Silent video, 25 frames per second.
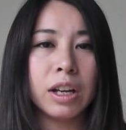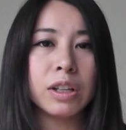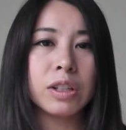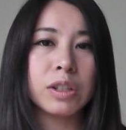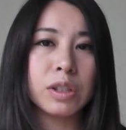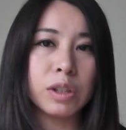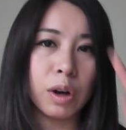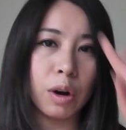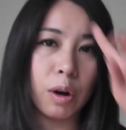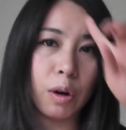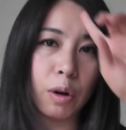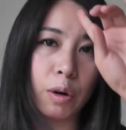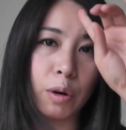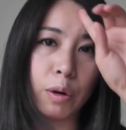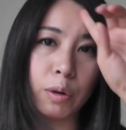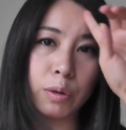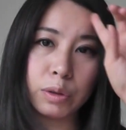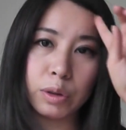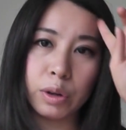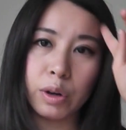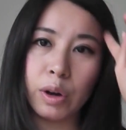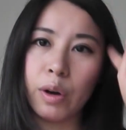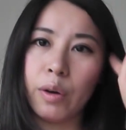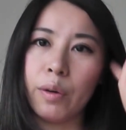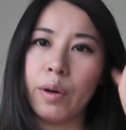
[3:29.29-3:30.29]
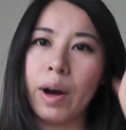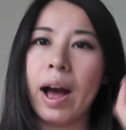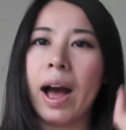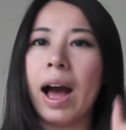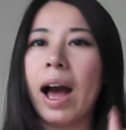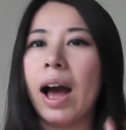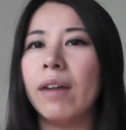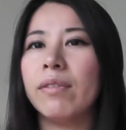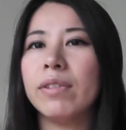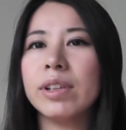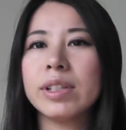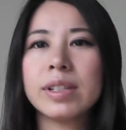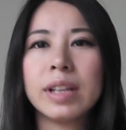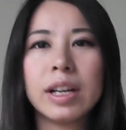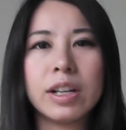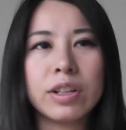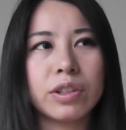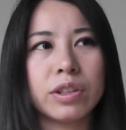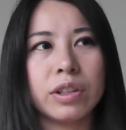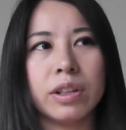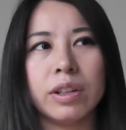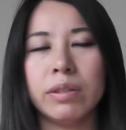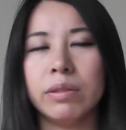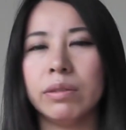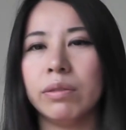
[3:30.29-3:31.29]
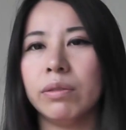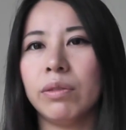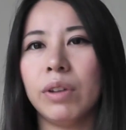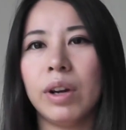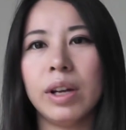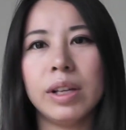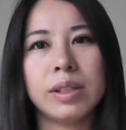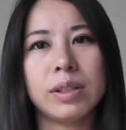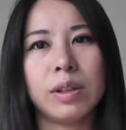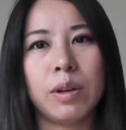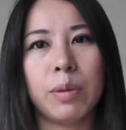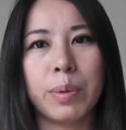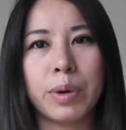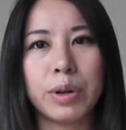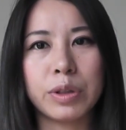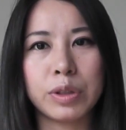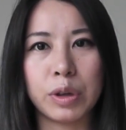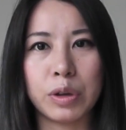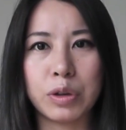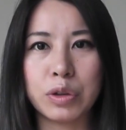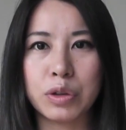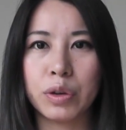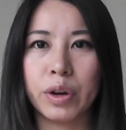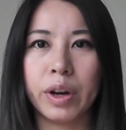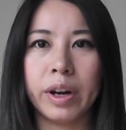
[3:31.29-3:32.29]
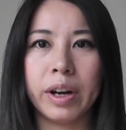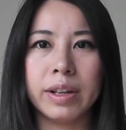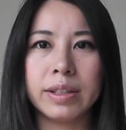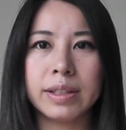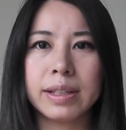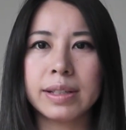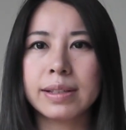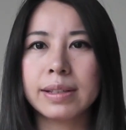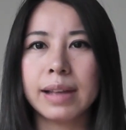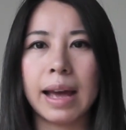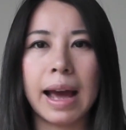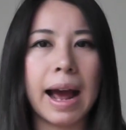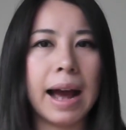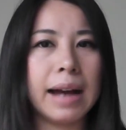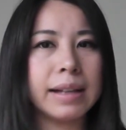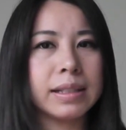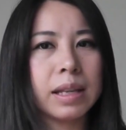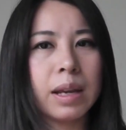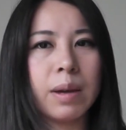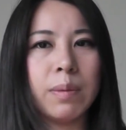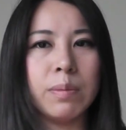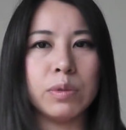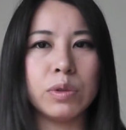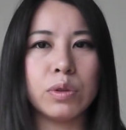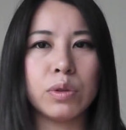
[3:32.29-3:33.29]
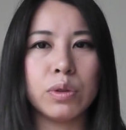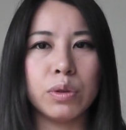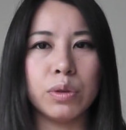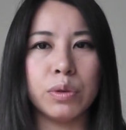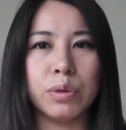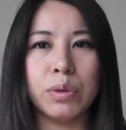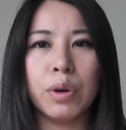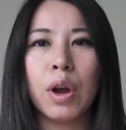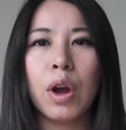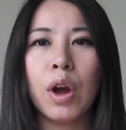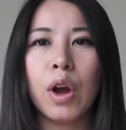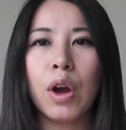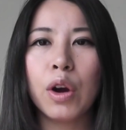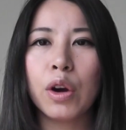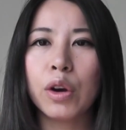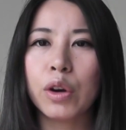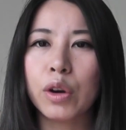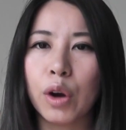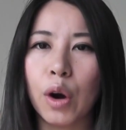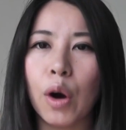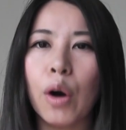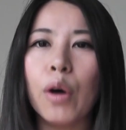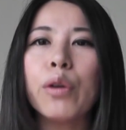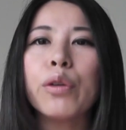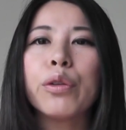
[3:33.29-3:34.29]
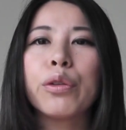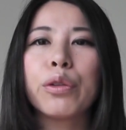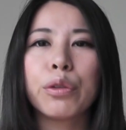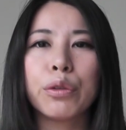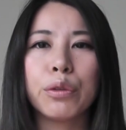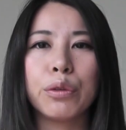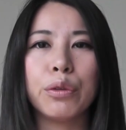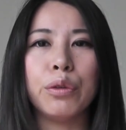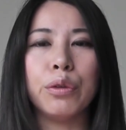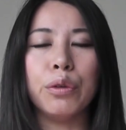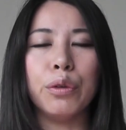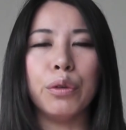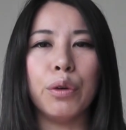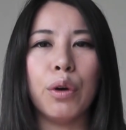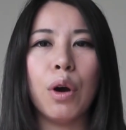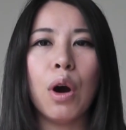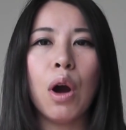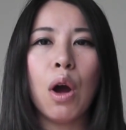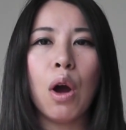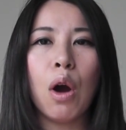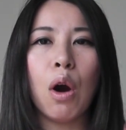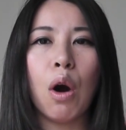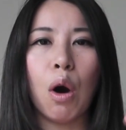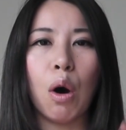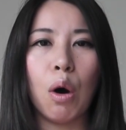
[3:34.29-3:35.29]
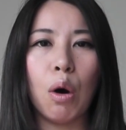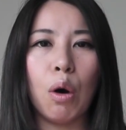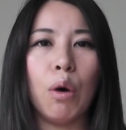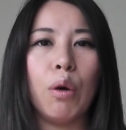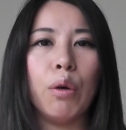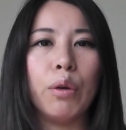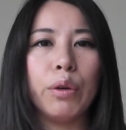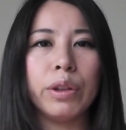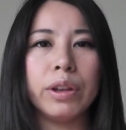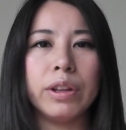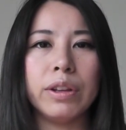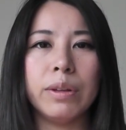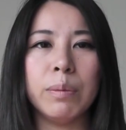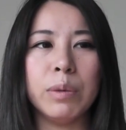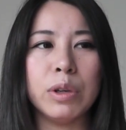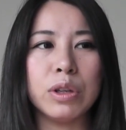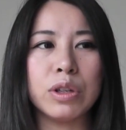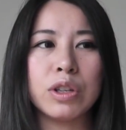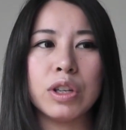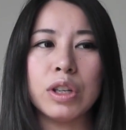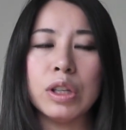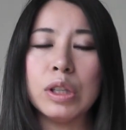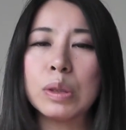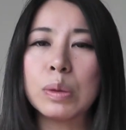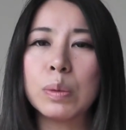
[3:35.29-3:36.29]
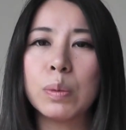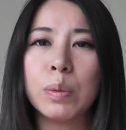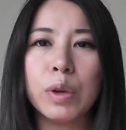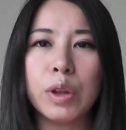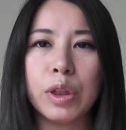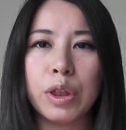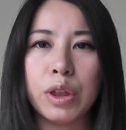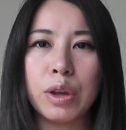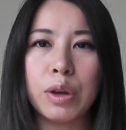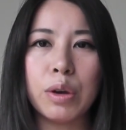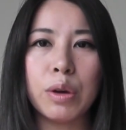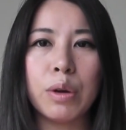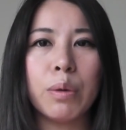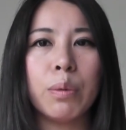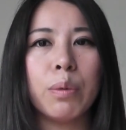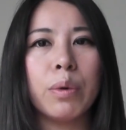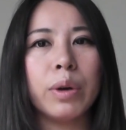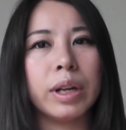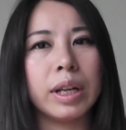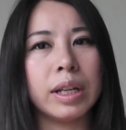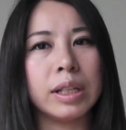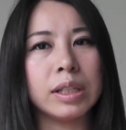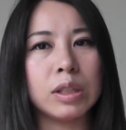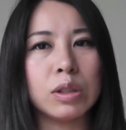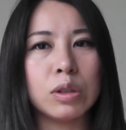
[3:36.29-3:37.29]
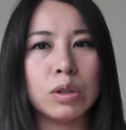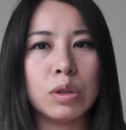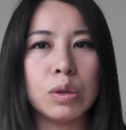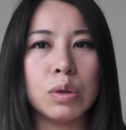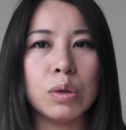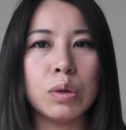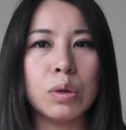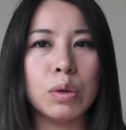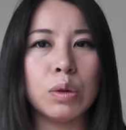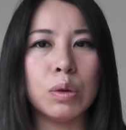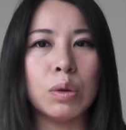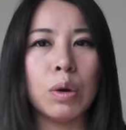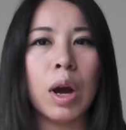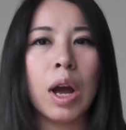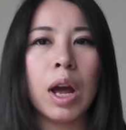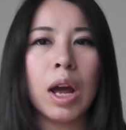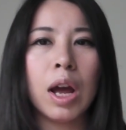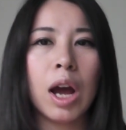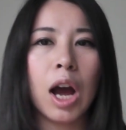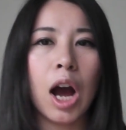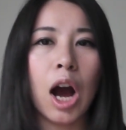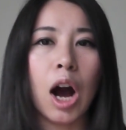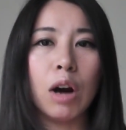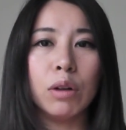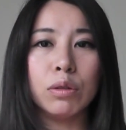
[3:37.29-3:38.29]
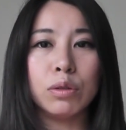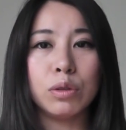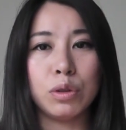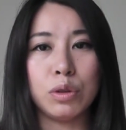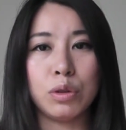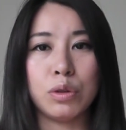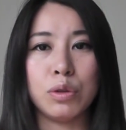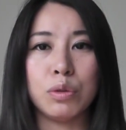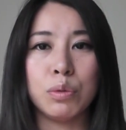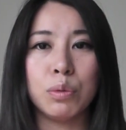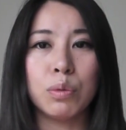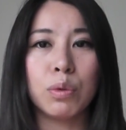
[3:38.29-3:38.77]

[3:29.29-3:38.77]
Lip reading: So, you know, have a session with your personal trainer, just ask him to go through all the machines with you, what does it do, how do you